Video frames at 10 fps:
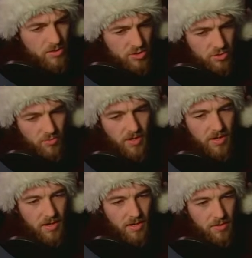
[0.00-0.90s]
sure why
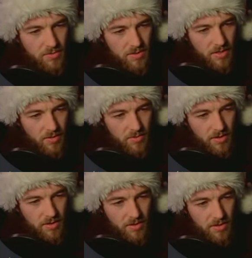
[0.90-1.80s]
it echoes it out
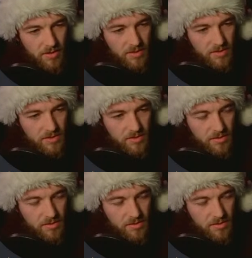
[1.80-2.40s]
like this.